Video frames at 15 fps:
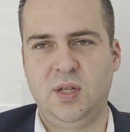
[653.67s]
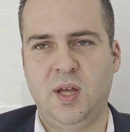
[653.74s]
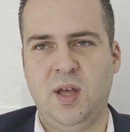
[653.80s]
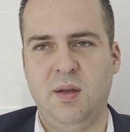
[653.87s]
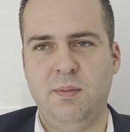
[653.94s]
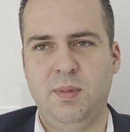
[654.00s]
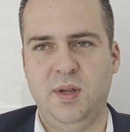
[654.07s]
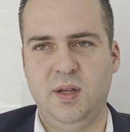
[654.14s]

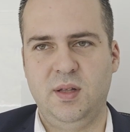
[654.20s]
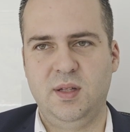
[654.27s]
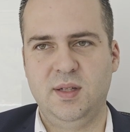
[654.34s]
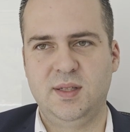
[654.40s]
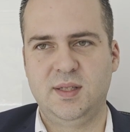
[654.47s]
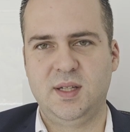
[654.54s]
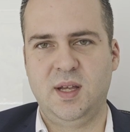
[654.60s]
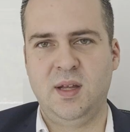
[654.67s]

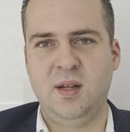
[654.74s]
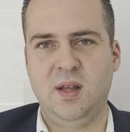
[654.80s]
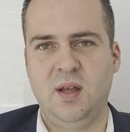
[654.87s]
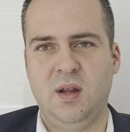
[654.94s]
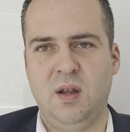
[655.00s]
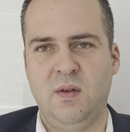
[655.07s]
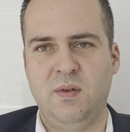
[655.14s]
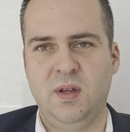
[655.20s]
diabetes, and
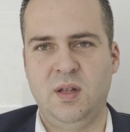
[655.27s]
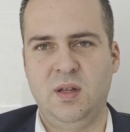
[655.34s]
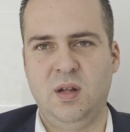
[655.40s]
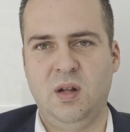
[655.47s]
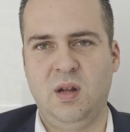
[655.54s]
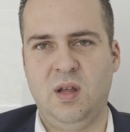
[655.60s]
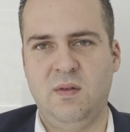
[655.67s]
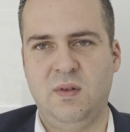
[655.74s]

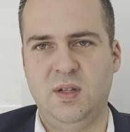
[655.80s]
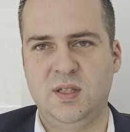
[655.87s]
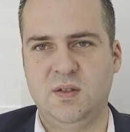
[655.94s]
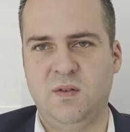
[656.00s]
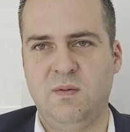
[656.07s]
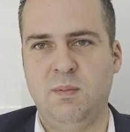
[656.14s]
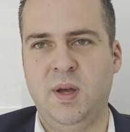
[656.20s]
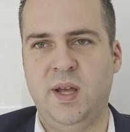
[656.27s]
elevated levels
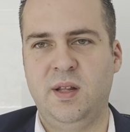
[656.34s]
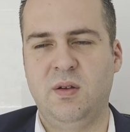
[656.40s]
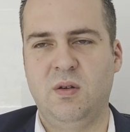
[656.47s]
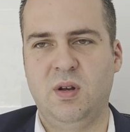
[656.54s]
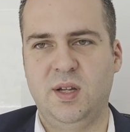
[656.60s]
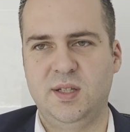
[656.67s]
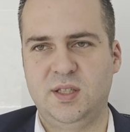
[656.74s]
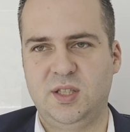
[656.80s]
of bad
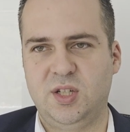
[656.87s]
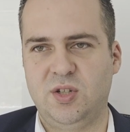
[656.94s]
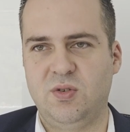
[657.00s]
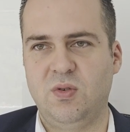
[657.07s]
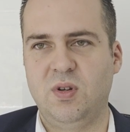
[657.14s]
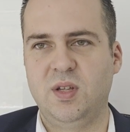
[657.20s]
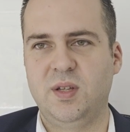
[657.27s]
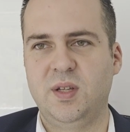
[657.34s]

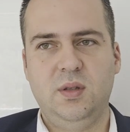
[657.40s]
cholesterol.